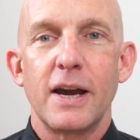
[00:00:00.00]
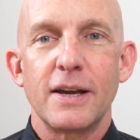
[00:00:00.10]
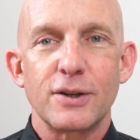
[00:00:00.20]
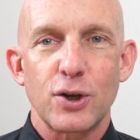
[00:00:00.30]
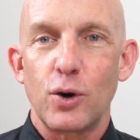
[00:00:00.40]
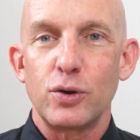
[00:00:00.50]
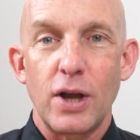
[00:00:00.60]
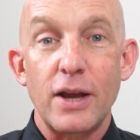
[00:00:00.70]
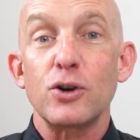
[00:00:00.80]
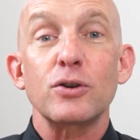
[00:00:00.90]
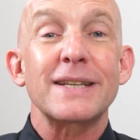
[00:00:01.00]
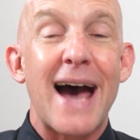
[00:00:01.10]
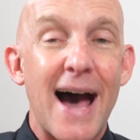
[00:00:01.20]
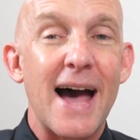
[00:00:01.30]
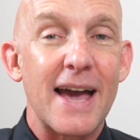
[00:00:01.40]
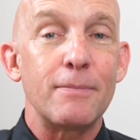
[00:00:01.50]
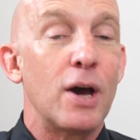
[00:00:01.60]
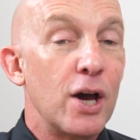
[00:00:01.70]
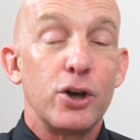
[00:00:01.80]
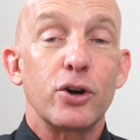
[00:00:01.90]
And so now your time,
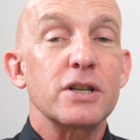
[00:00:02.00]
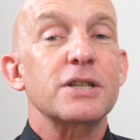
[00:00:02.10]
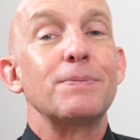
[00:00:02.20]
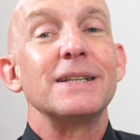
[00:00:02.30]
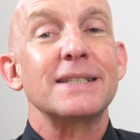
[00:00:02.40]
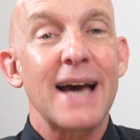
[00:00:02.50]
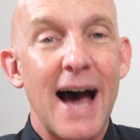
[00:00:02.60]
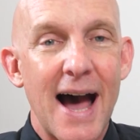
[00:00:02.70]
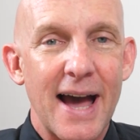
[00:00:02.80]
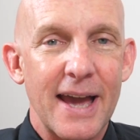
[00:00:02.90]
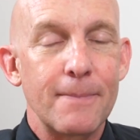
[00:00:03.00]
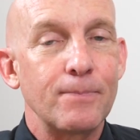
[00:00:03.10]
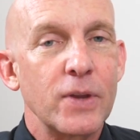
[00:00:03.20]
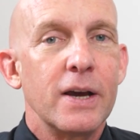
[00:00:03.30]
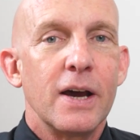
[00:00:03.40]
you're going to spend time